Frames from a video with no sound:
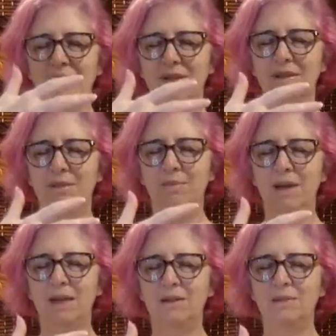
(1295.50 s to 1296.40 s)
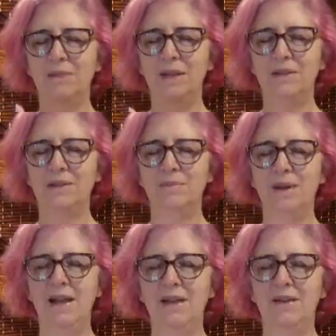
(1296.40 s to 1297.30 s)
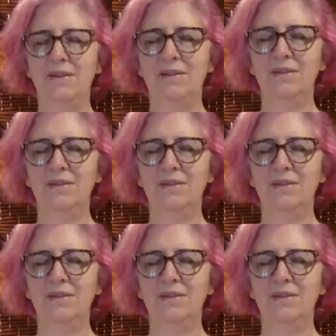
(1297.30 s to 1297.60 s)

Smile, smile, smile.